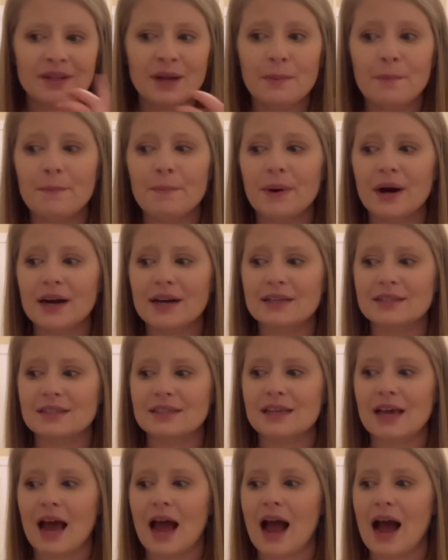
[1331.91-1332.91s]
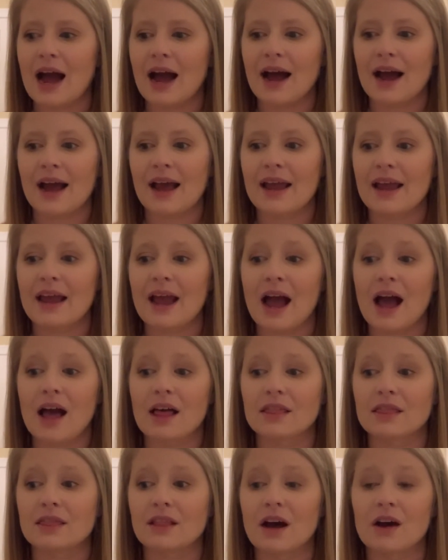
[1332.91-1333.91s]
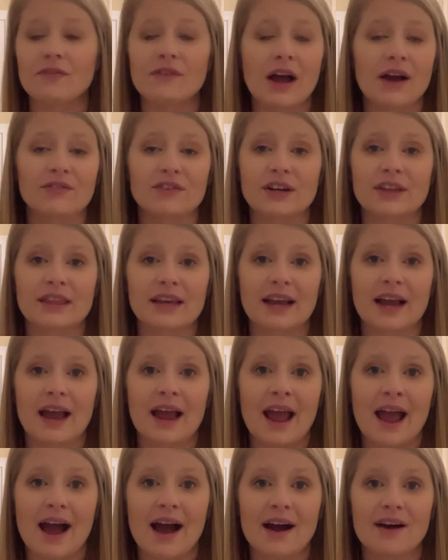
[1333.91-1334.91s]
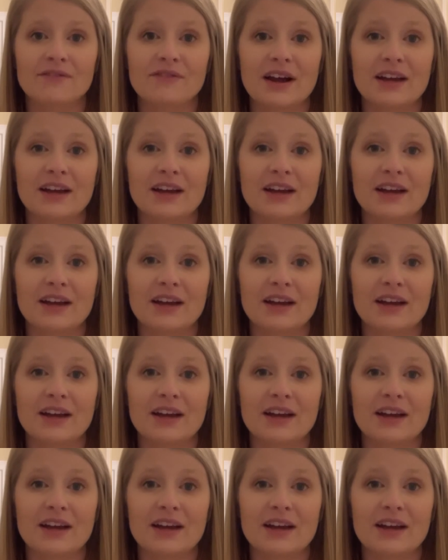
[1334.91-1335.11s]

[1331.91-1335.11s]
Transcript: but I love everything I have.